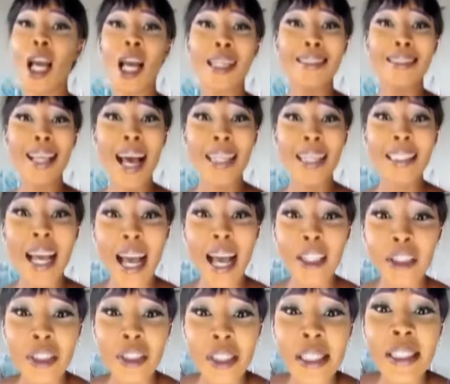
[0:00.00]
That
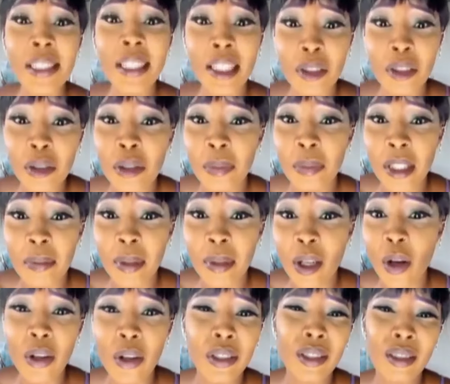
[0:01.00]
actually killed me
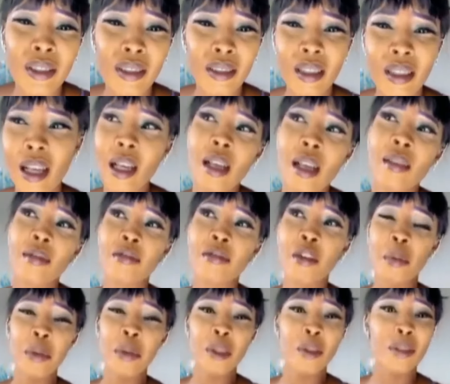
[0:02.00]
because for
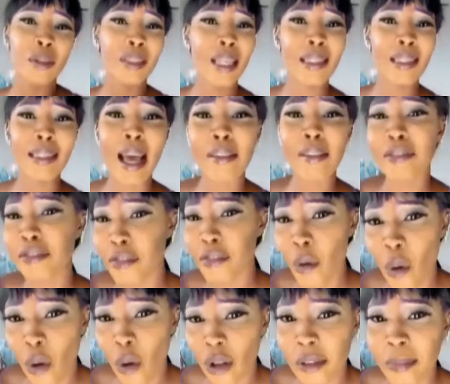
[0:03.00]
me to take that
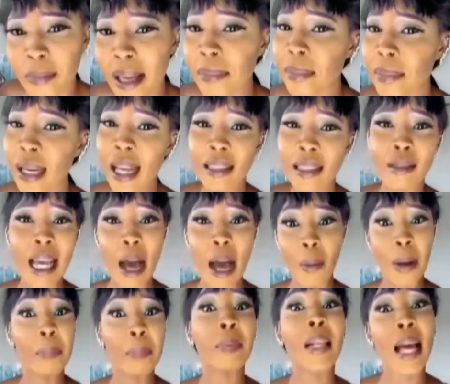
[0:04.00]
fall, my plan,
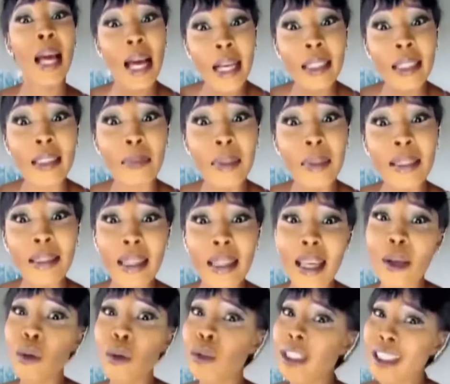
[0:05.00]
our plans be say,
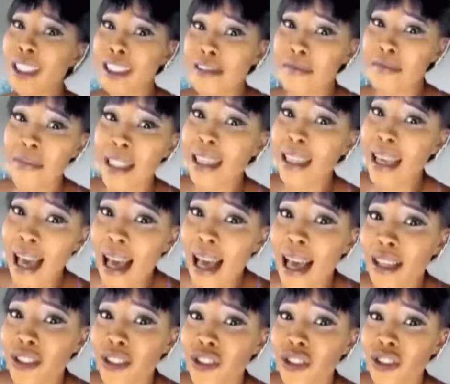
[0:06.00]
will give me
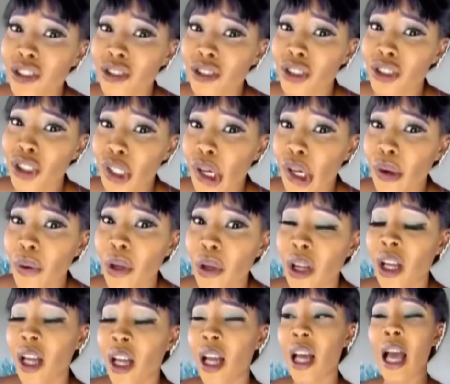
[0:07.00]
cash. You know,
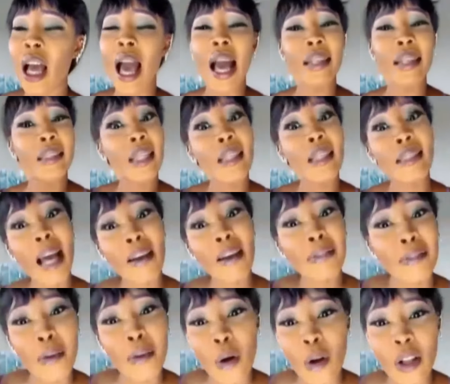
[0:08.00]
I take that
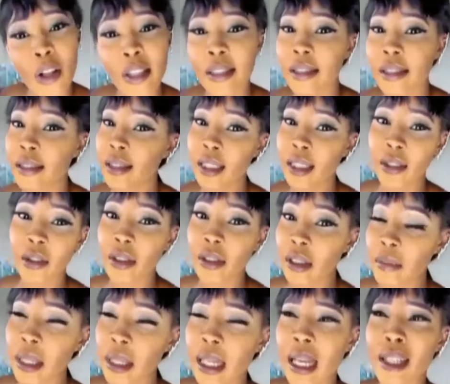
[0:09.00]
fall. You know, give
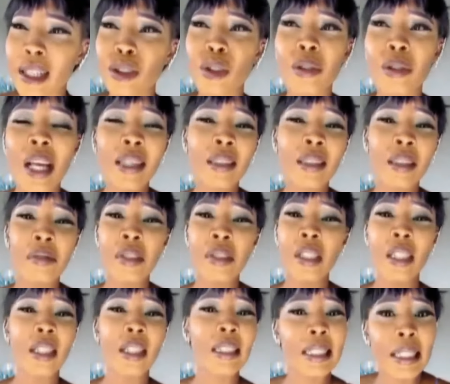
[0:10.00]
me cash. So that thing
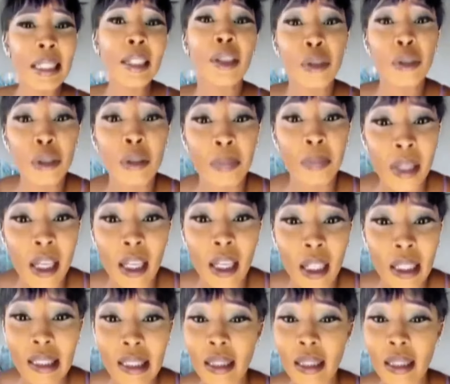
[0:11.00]
really killed me.